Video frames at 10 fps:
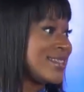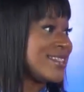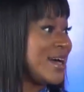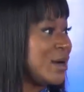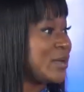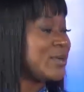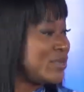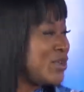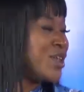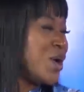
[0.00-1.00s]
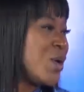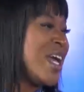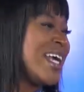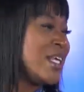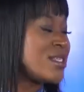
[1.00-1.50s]
so you know,
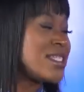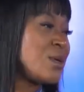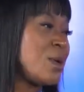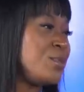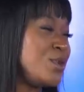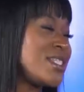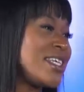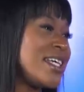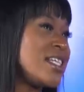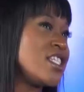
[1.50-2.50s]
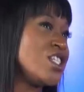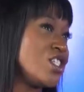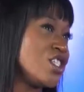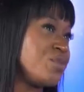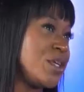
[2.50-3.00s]
you see what you see the
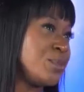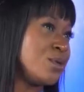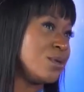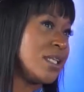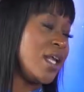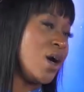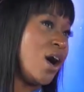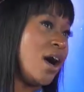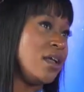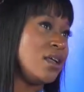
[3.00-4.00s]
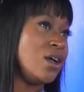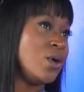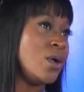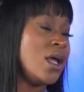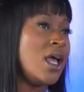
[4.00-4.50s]
intentions of people later on. You
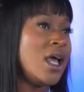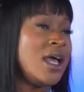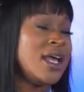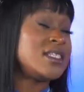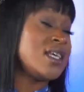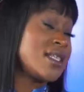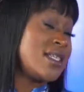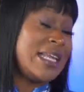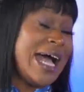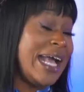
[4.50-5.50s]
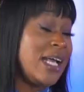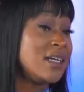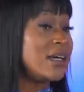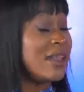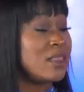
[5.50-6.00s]
know, it sucks that I
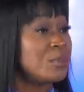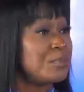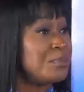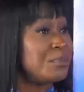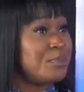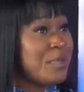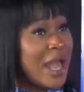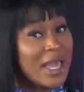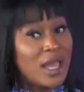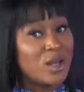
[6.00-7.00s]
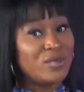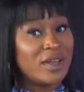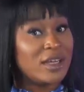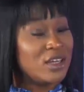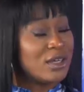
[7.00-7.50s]
got the backhand of
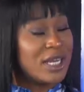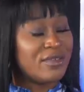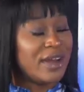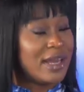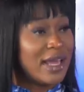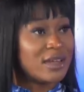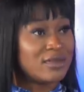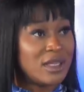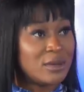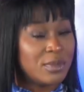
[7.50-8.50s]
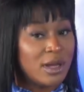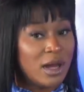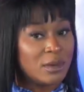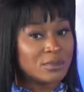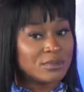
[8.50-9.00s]
it. You know, very negatively. But
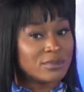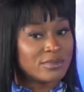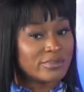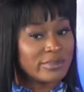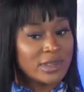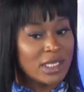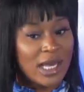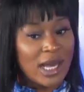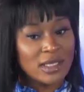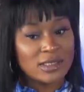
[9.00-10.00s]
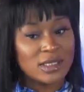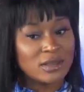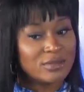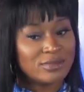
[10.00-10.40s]
um, right. yeah. So